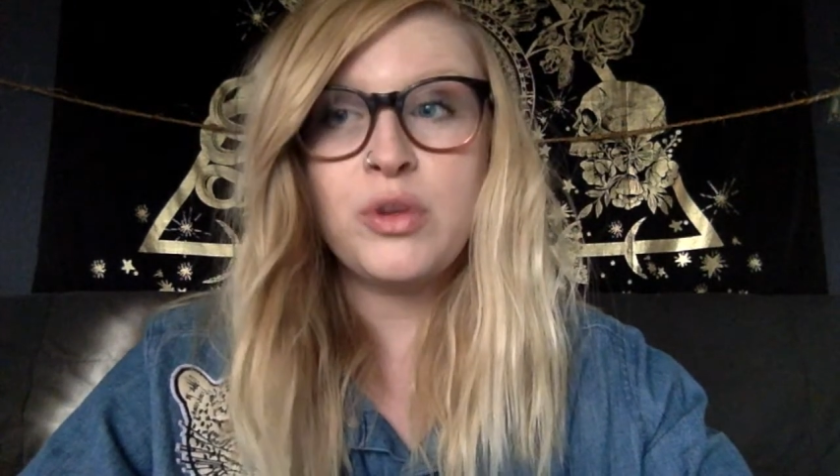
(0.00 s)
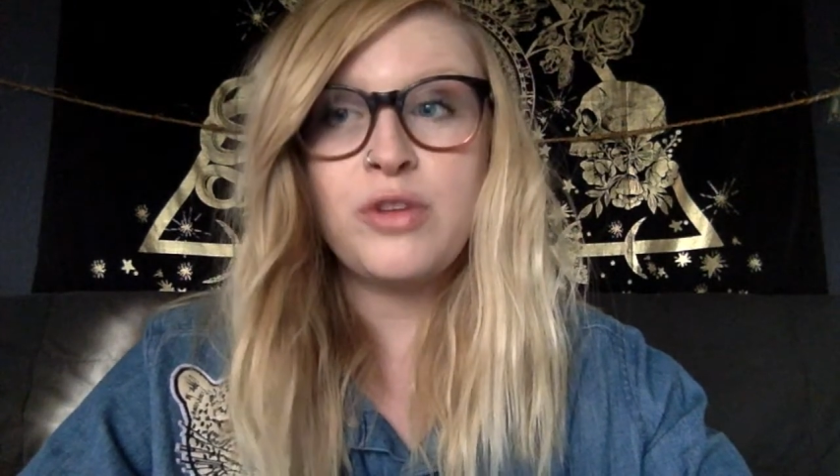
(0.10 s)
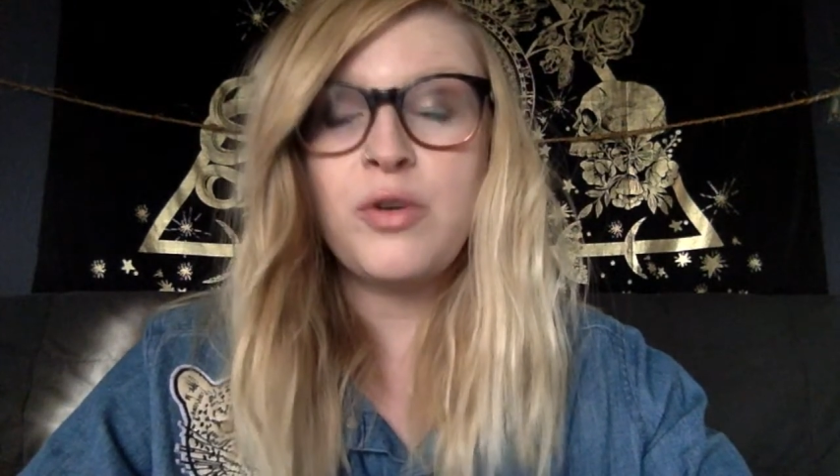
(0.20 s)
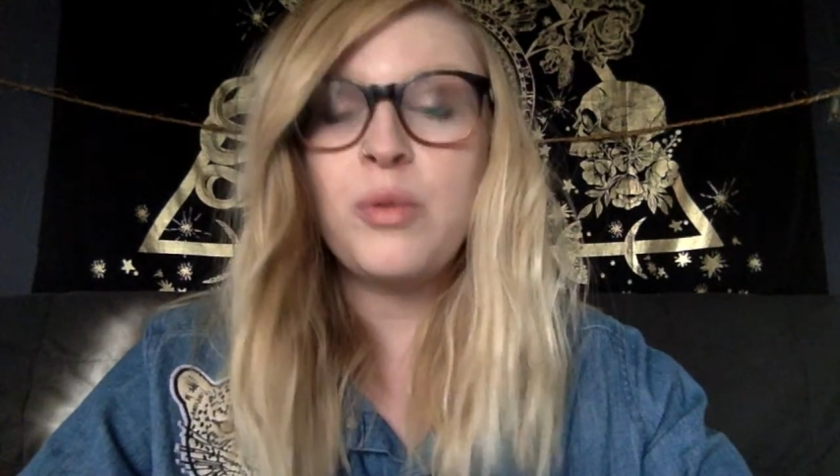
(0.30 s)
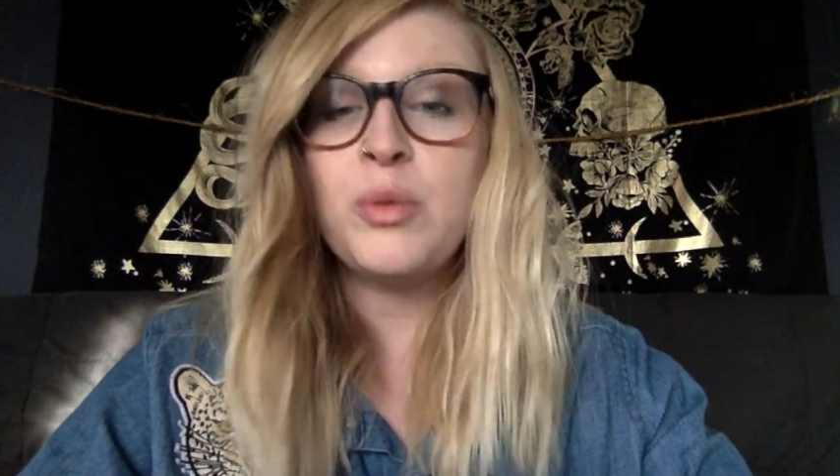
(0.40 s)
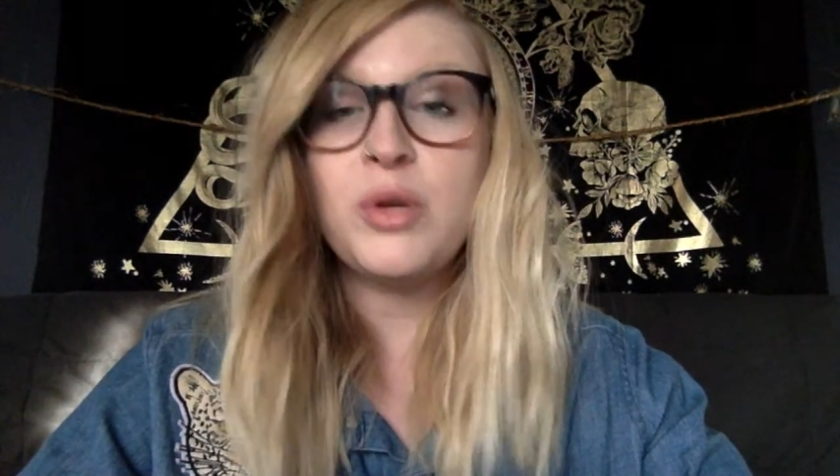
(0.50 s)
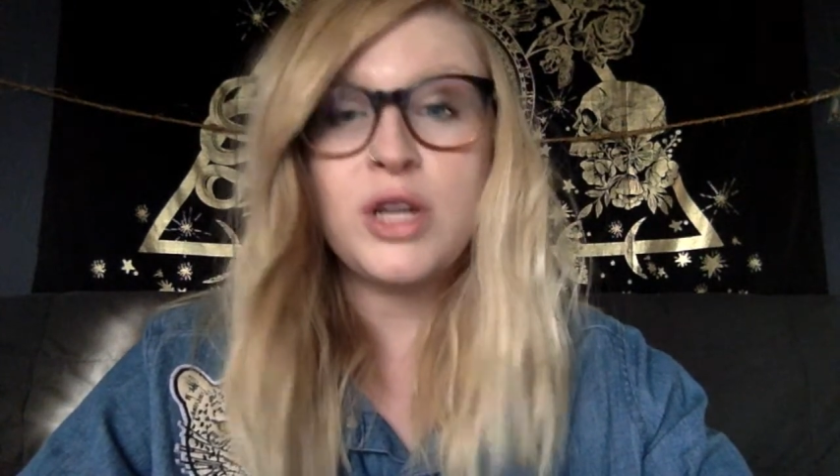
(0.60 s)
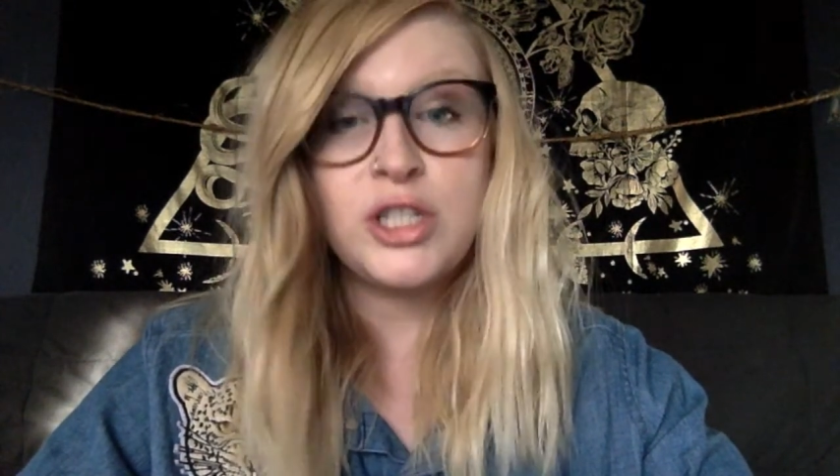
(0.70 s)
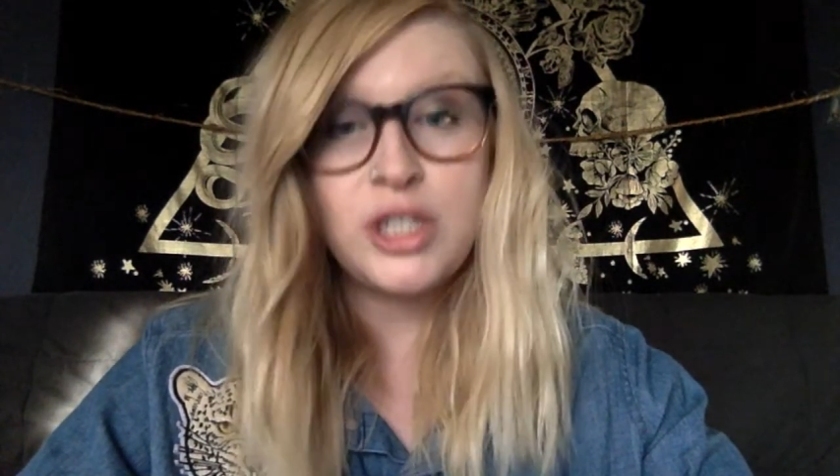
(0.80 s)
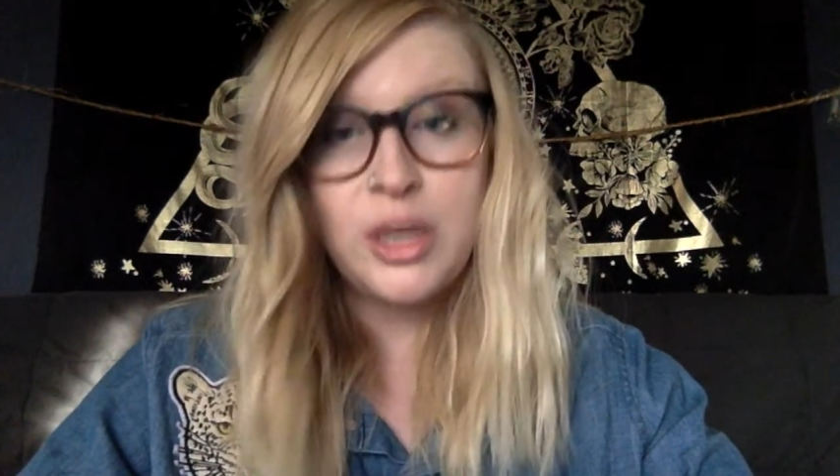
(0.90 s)
the full moon
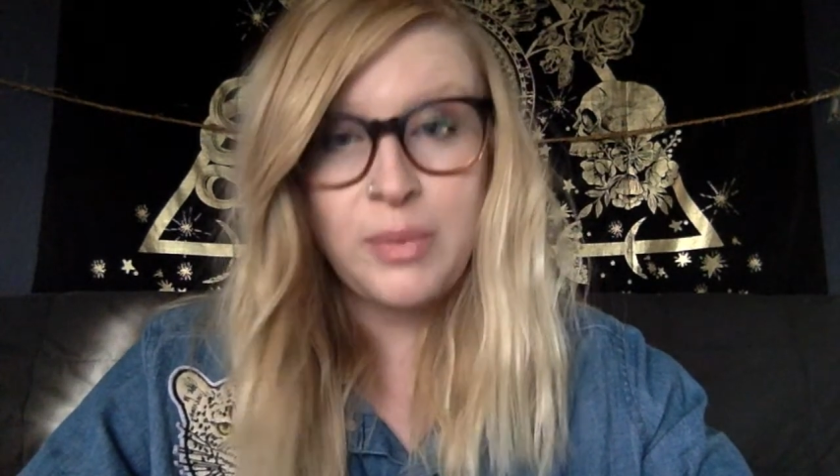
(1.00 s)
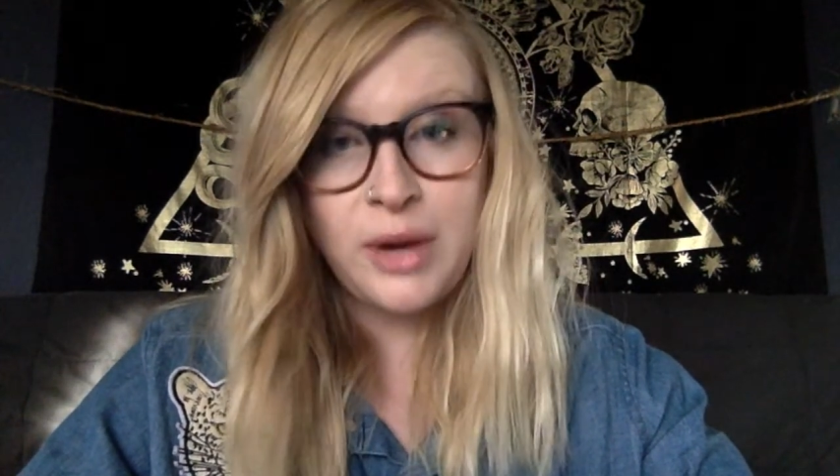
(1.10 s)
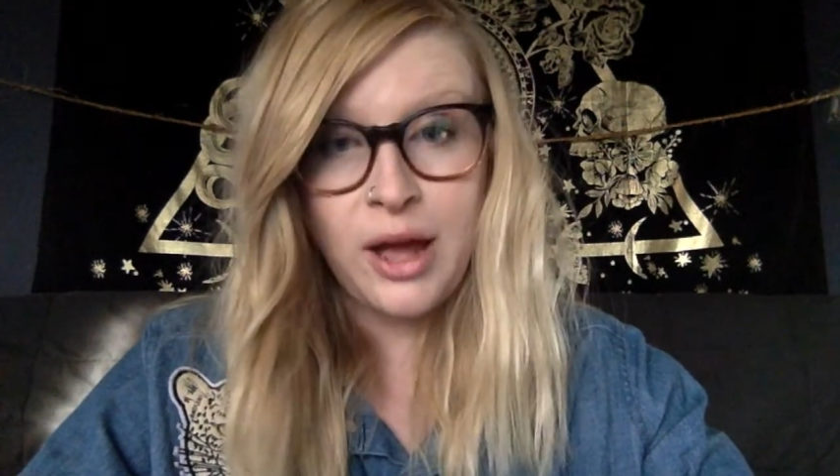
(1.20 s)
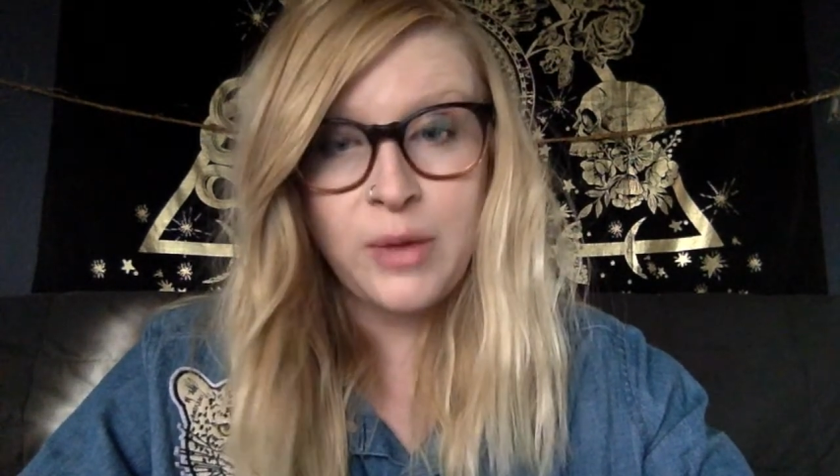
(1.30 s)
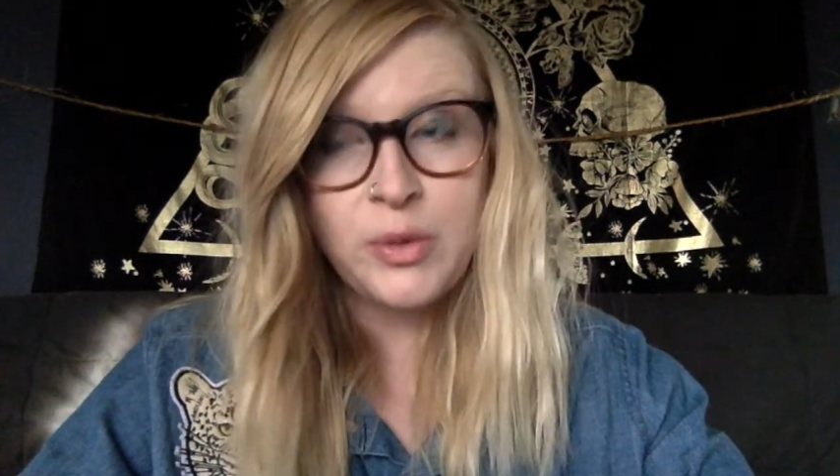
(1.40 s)
in Gemini,